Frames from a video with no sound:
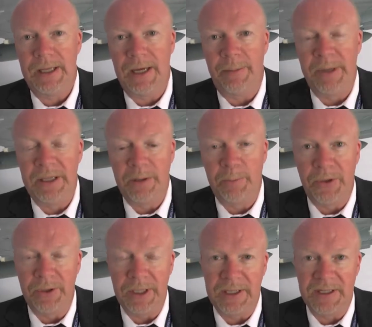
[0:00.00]
Yeah, I mean the
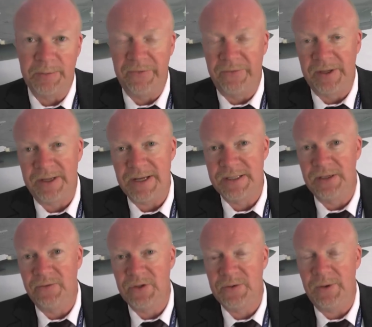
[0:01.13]
project has been fantastic
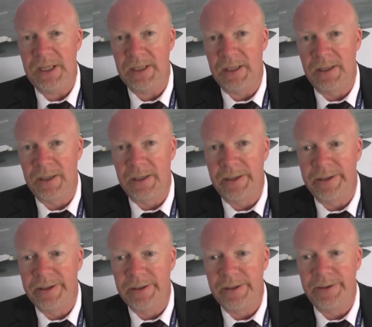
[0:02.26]
for Sweden
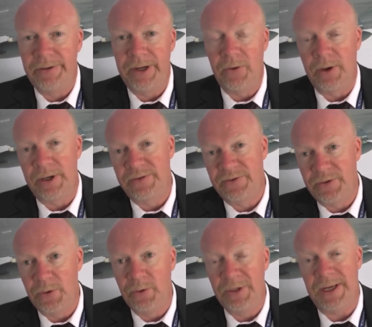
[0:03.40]
regards to
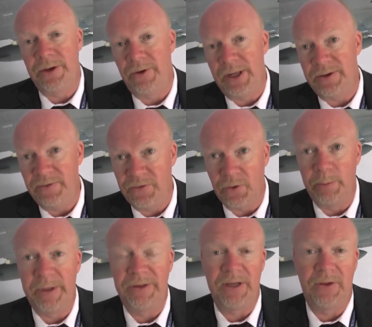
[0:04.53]
generating
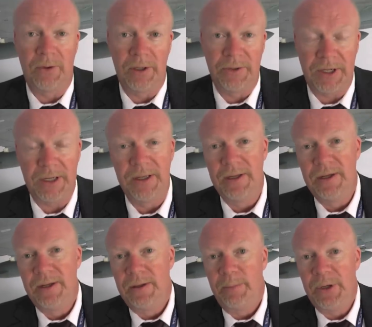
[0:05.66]
job and technology,
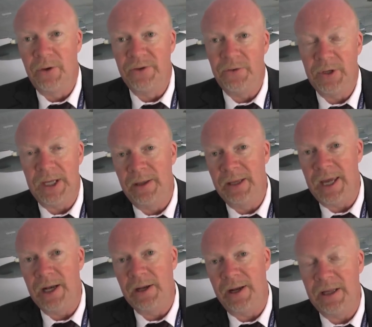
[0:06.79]
because you can
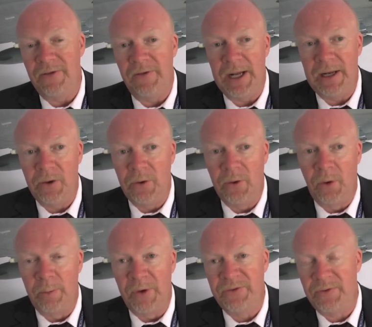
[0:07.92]
calculate the value
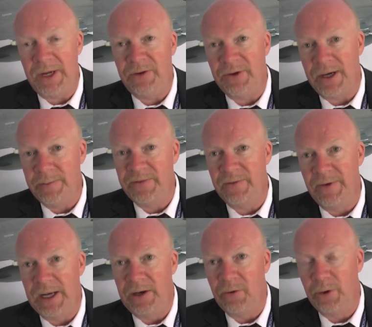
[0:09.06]
almost 3 times the
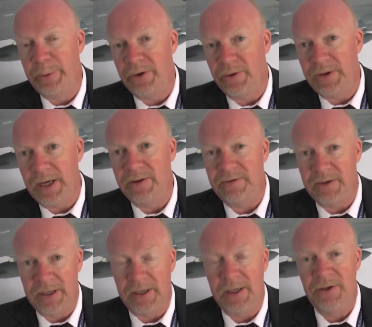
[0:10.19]
value of the project
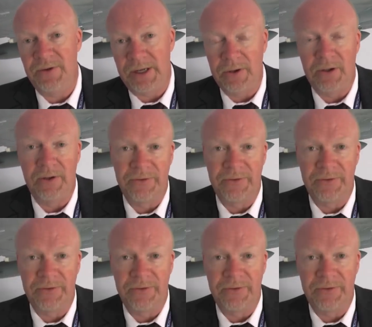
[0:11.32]
in general.